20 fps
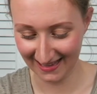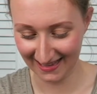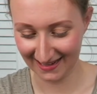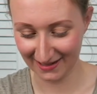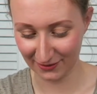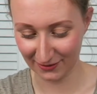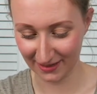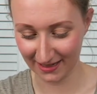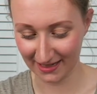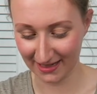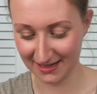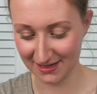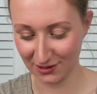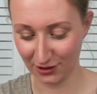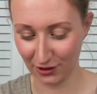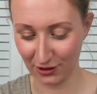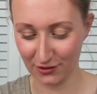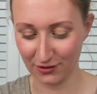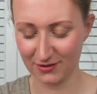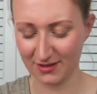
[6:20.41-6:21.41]
I think recognise the
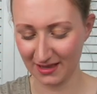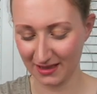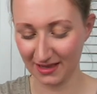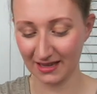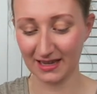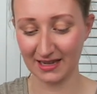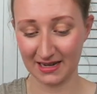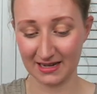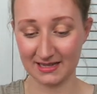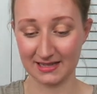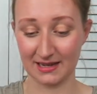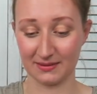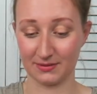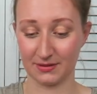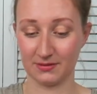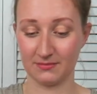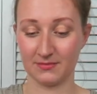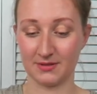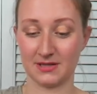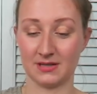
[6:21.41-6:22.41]
Codes. I think it is
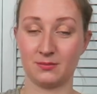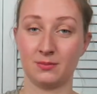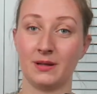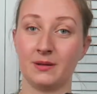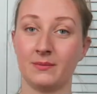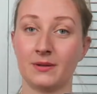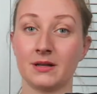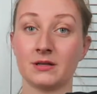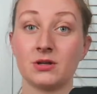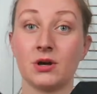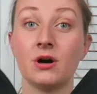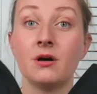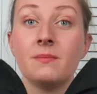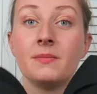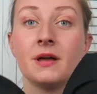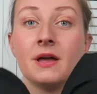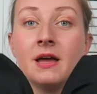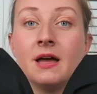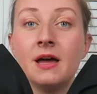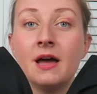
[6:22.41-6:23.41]
Debenhams, this plain black
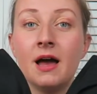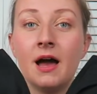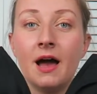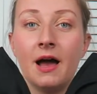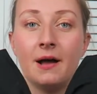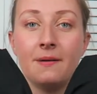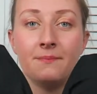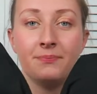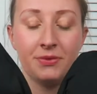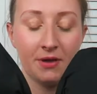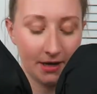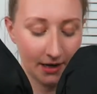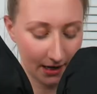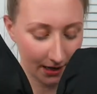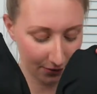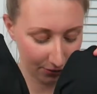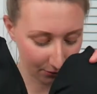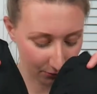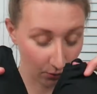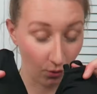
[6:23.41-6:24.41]
top. Um, and
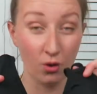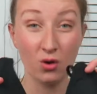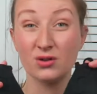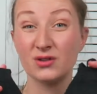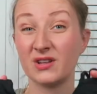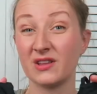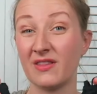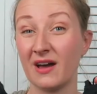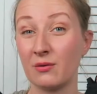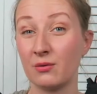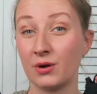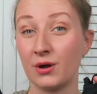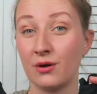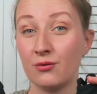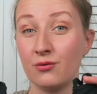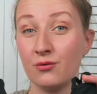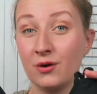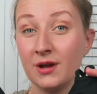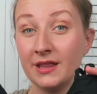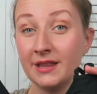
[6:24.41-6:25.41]
I thought that would
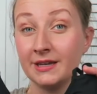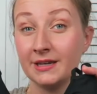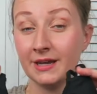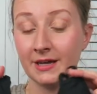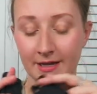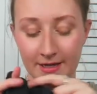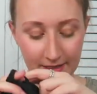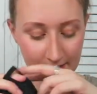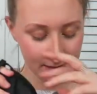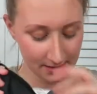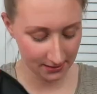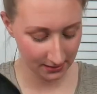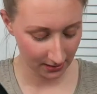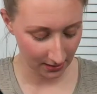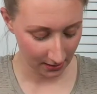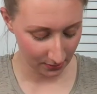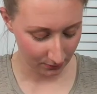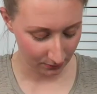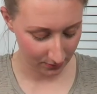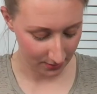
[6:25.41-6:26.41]
go really nice
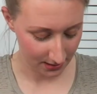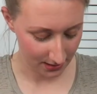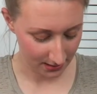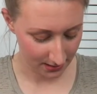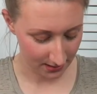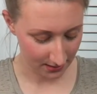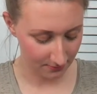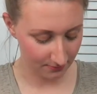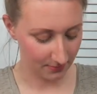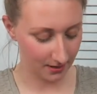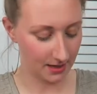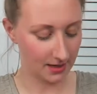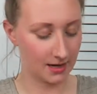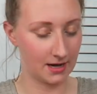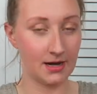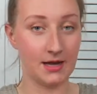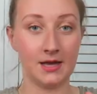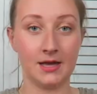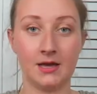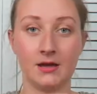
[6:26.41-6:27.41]
with
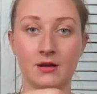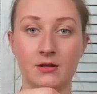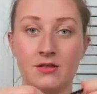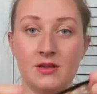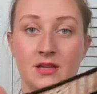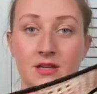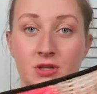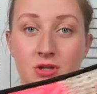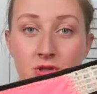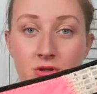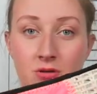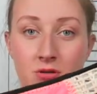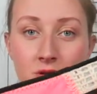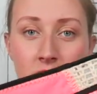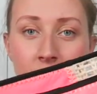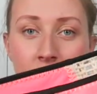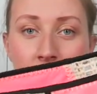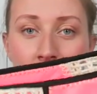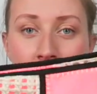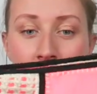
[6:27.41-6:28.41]
my, these
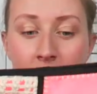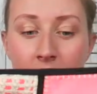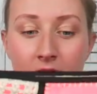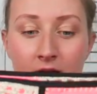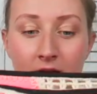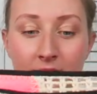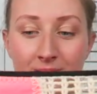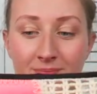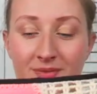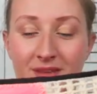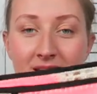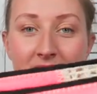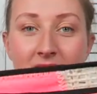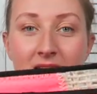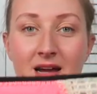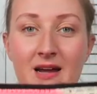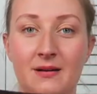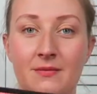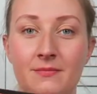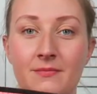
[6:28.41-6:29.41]

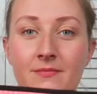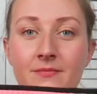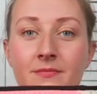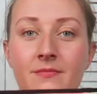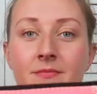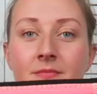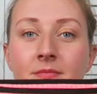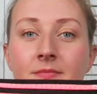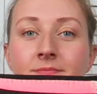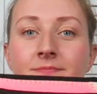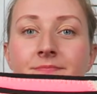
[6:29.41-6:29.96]
um,